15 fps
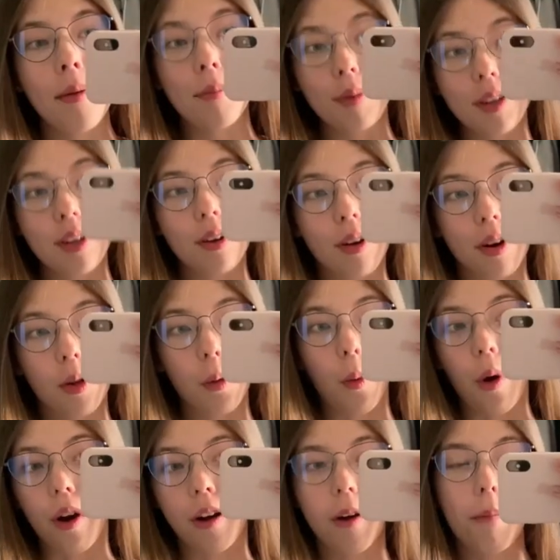mineral
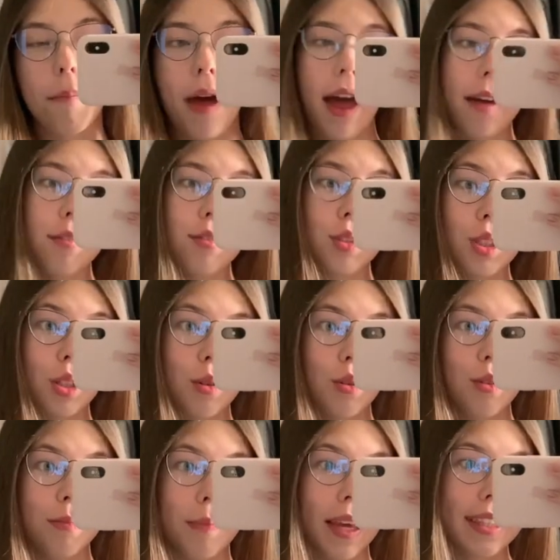water bath. So
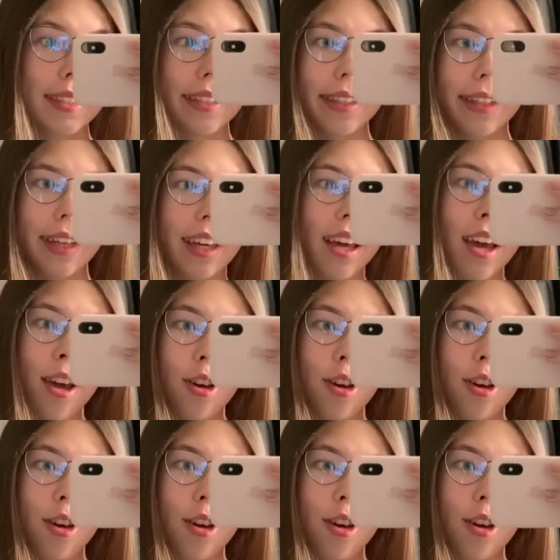you basically,